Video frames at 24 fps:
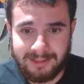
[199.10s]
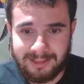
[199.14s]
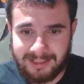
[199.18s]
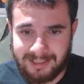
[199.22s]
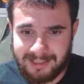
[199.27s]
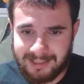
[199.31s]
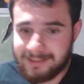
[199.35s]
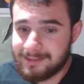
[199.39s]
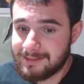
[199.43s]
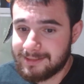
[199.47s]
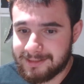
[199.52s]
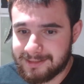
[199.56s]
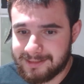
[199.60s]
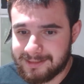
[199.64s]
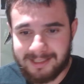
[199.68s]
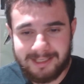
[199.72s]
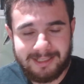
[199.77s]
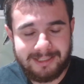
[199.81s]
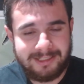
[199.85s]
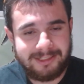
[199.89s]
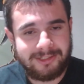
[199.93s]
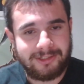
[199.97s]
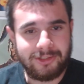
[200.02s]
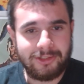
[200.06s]
"Is this
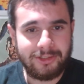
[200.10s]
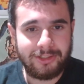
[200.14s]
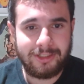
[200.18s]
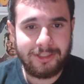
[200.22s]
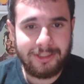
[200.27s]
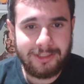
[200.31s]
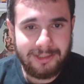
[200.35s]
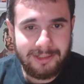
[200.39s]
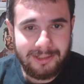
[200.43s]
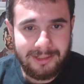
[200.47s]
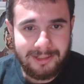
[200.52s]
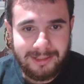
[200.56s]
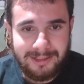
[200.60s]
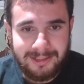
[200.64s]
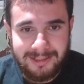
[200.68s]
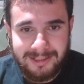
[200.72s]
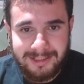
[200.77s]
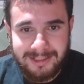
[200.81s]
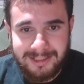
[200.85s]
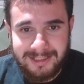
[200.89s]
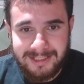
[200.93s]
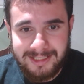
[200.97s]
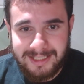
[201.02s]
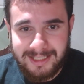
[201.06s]
any good?
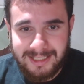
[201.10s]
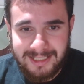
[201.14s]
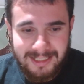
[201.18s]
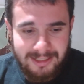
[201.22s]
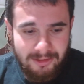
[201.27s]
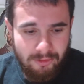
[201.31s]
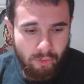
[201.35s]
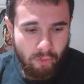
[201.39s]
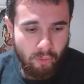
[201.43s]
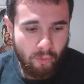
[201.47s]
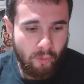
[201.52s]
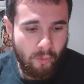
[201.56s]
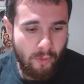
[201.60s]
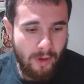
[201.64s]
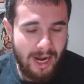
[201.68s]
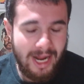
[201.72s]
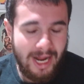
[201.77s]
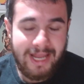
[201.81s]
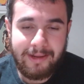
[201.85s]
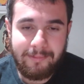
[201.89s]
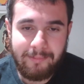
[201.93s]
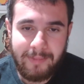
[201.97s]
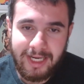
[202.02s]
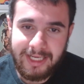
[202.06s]
Why
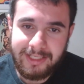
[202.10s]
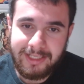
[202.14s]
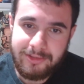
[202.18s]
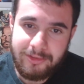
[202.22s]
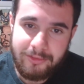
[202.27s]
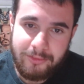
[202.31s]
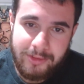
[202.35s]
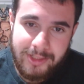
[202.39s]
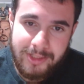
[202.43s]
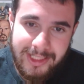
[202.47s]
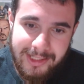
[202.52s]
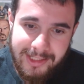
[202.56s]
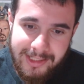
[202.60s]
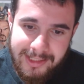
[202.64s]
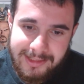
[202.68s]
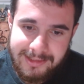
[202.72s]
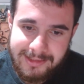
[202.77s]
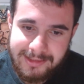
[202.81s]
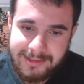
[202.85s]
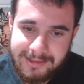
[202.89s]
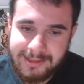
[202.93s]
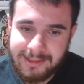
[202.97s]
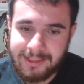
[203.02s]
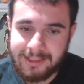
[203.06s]
am I doing
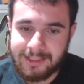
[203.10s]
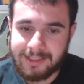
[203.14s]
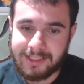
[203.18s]
this?"